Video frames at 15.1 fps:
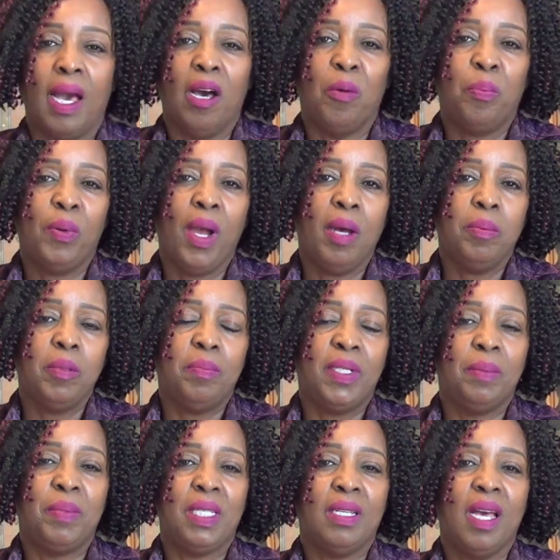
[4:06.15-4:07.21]
I'll
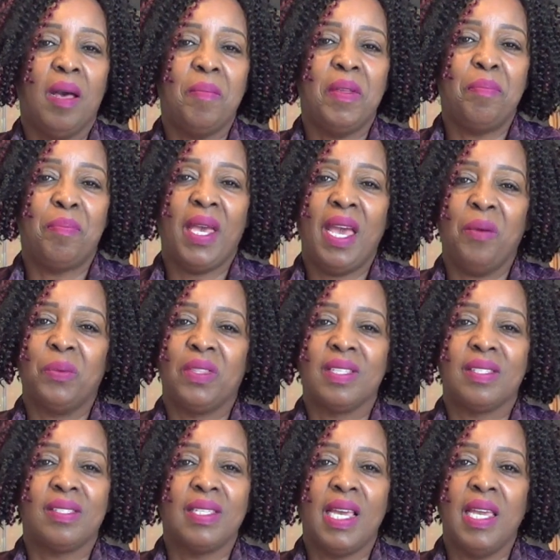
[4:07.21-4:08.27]
probably be coming back with
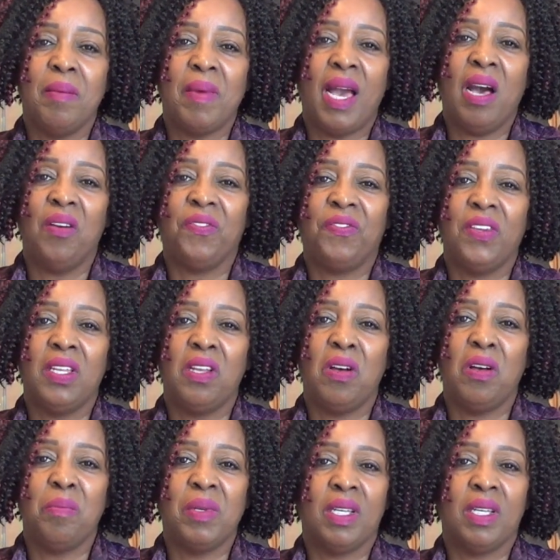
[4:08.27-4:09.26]
the same outfit on,